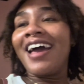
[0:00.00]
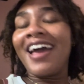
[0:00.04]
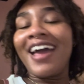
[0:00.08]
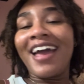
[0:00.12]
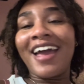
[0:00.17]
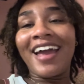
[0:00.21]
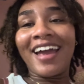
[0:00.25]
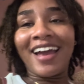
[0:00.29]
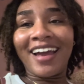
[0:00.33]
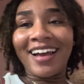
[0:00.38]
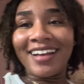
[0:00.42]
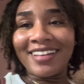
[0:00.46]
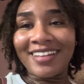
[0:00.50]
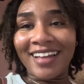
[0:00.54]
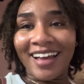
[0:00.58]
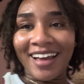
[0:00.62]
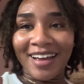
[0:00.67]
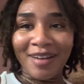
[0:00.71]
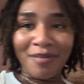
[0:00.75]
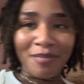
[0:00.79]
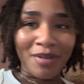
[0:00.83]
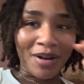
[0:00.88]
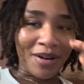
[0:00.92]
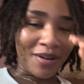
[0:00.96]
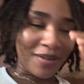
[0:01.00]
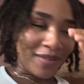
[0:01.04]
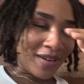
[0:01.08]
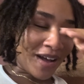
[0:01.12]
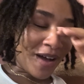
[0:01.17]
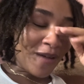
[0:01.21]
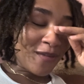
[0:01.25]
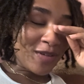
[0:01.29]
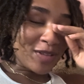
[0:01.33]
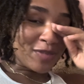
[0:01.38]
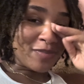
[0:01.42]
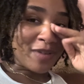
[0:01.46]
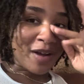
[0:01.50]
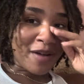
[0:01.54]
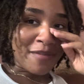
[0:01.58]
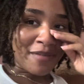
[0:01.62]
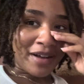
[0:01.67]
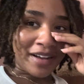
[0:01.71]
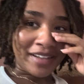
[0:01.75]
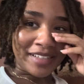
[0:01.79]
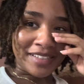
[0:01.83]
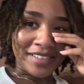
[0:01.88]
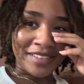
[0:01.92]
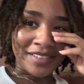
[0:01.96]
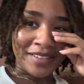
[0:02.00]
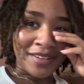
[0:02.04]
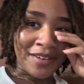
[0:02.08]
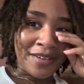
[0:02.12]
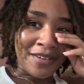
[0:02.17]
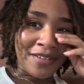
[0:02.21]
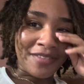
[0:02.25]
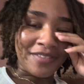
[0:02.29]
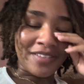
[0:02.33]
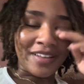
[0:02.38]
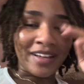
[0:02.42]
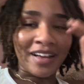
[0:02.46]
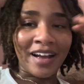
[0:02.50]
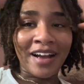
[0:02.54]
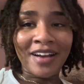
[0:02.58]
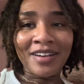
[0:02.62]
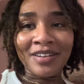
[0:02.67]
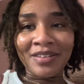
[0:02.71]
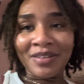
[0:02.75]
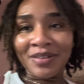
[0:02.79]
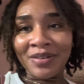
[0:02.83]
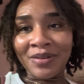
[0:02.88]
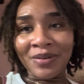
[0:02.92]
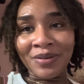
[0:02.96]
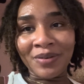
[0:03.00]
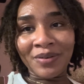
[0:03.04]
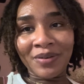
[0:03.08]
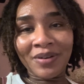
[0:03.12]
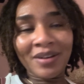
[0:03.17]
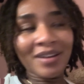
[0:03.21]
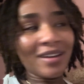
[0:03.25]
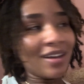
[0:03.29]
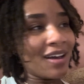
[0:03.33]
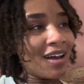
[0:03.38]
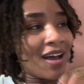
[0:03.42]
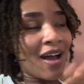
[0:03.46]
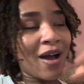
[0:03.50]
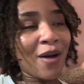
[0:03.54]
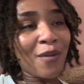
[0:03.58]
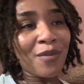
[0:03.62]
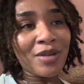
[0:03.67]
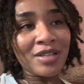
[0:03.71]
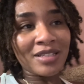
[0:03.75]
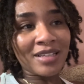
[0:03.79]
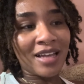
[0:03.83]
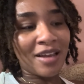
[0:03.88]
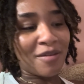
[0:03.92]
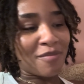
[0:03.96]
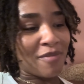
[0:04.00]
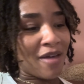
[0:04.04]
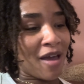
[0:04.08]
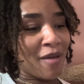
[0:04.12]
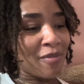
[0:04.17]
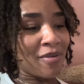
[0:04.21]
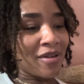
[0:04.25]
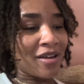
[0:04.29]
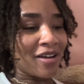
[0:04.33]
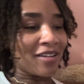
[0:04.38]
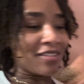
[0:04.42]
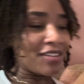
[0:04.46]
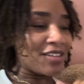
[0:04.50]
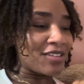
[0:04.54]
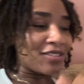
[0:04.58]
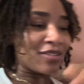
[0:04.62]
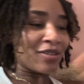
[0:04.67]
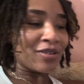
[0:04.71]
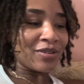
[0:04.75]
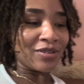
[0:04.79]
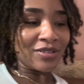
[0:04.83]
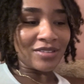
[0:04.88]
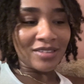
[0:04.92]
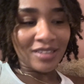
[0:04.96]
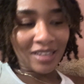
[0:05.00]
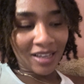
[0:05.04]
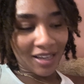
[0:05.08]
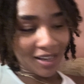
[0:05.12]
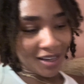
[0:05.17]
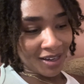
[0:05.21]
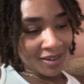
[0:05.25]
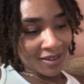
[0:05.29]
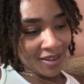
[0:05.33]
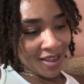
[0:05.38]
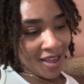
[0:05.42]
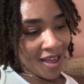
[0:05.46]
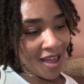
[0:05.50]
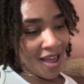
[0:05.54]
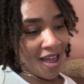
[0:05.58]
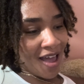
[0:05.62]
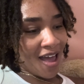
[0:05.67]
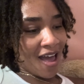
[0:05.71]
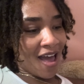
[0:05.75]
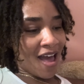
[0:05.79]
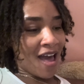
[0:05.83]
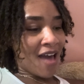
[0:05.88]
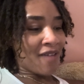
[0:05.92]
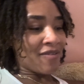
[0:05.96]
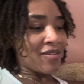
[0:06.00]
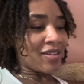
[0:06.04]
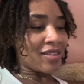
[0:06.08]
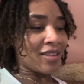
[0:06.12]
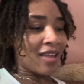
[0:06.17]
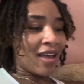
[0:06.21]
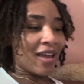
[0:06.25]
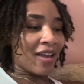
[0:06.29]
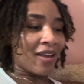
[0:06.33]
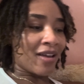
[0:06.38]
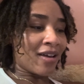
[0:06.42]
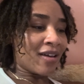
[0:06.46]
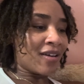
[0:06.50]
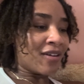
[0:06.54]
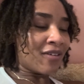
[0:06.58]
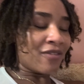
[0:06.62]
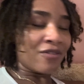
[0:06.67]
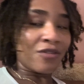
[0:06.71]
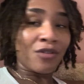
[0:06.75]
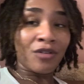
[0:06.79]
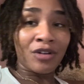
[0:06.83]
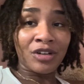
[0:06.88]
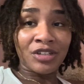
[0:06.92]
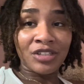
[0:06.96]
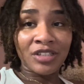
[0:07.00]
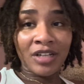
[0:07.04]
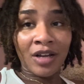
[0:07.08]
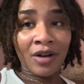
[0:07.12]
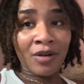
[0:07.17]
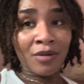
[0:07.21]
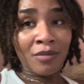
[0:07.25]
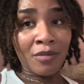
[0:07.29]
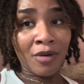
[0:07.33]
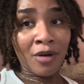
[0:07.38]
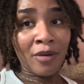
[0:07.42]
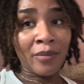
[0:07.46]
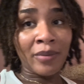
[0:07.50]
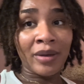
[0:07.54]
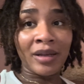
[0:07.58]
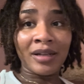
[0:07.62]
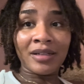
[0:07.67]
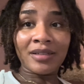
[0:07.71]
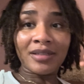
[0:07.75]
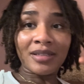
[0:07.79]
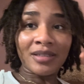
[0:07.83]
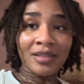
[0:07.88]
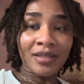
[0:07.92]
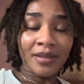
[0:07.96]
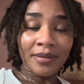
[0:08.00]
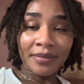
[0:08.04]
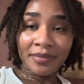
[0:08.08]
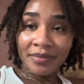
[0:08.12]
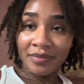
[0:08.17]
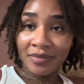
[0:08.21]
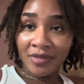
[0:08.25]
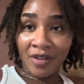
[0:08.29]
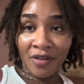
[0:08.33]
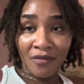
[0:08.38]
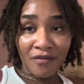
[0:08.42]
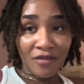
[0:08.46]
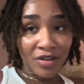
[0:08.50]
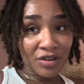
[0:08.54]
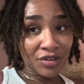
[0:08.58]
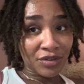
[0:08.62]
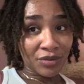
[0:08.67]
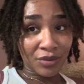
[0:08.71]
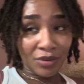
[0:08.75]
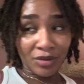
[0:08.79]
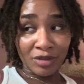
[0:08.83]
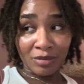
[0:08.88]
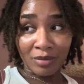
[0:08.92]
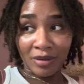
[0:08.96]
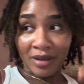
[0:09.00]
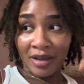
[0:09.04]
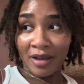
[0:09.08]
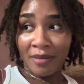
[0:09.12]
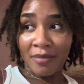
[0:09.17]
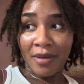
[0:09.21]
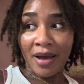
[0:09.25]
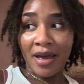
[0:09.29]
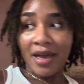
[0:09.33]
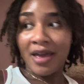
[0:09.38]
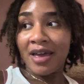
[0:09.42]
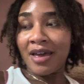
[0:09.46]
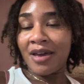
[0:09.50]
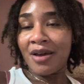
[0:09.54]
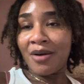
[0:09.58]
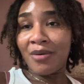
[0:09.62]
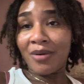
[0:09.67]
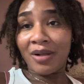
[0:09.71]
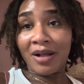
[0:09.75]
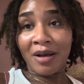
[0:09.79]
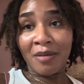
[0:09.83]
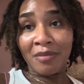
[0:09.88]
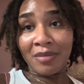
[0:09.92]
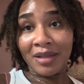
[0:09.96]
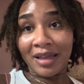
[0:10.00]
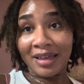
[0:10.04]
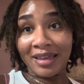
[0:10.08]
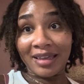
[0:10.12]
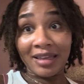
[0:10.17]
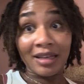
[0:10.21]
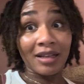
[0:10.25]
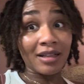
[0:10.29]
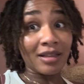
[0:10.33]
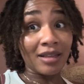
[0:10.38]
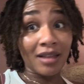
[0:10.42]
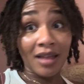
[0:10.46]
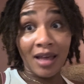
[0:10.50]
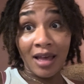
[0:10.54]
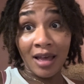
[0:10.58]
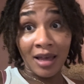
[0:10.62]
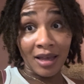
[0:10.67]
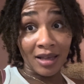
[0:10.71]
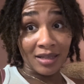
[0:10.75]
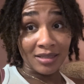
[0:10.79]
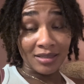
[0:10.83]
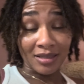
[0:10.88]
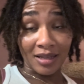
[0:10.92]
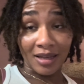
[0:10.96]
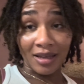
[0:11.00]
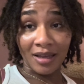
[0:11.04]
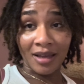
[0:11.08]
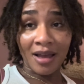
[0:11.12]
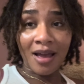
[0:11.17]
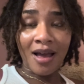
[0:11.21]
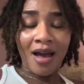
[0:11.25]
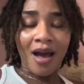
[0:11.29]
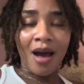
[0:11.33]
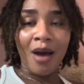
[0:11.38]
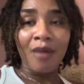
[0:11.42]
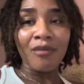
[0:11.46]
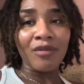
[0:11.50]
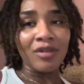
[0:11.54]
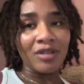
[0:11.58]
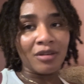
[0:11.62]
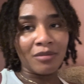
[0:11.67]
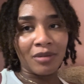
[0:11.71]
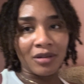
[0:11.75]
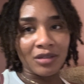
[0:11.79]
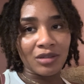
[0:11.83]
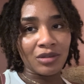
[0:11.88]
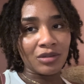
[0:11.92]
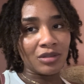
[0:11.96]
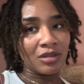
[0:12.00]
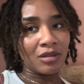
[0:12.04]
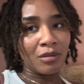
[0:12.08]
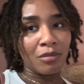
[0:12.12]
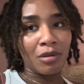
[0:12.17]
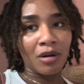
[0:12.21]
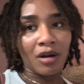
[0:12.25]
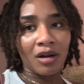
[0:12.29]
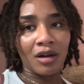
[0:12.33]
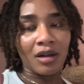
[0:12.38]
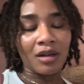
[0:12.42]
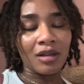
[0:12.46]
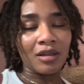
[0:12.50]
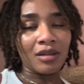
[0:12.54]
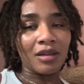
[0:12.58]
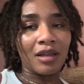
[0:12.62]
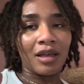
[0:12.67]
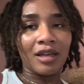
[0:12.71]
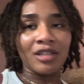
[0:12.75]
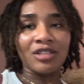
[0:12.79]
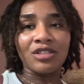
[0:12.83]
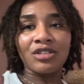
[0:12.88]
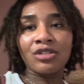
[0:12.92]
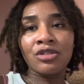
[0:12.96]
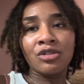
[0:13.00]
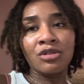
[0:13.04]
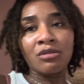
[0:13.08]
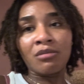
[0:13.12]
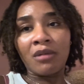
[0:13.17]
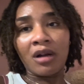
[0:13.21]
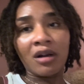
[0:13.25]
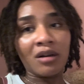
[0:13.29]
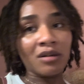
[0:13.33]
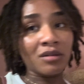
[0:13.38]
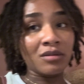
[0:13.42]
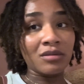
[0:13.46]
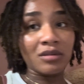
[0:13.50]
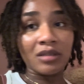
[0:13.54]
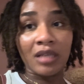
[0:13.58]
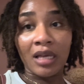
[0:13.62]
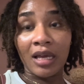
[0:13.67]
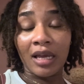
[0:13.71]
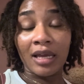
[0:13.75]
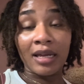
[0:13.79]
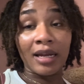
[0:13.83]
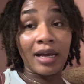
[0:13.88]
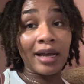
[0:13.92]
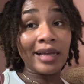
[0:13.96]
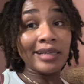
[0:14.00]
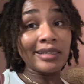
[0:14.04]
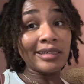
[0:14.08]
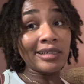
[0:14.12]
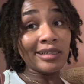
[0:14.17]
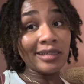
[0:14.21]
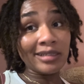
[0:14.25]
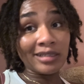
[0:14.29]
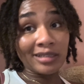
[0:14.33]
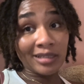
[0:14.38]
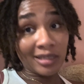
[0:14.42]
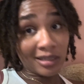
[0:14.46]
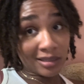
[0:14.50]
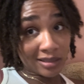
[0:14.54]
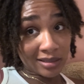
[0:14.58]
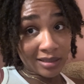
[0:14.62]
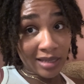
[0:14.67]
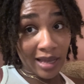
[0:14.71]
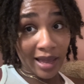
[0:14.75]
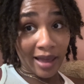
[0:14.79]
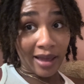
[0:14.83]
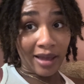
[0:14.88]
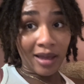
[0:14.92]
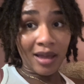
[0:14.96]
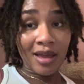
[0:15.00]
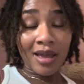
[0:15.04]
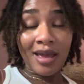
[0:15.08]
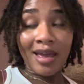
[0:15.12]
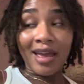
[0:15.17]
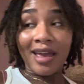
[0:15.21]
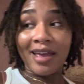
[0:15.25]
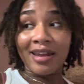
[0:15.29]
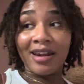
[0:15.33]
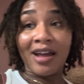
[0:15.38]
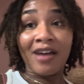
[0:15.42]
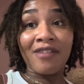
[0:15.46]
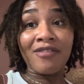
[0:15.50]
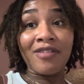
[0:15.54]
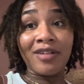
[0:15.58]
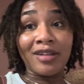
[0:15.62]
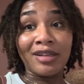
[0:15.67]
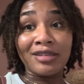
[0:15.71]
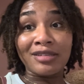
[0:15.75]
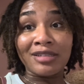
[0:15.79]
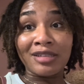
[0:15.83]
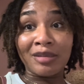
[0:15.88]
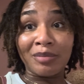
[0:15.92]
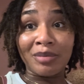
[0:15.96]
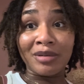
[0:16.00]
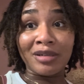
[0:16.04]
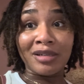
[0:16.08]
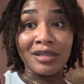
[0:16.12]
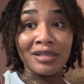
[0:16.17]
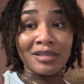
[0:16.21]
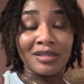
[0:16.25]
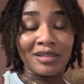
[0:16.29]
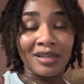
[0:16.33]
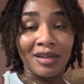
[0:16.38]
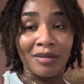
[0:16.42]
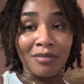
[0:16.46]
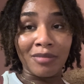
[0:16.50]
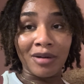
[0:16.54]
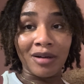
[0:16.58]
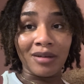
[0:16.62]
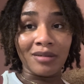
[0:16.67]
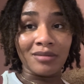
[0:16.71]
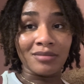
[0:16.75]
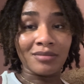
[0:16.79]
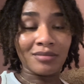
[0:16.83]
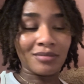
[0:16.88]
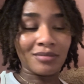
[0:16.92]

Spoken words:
And like, bro, I was by myself. Like, I knew I was like mapping out this whole thing, having like foreshadow moments and visuals playing in my head while I'm like in class. Like, I'm really about to go to the park and like just do my own thing. And I did just that. And I fell asleep in the sun, bro.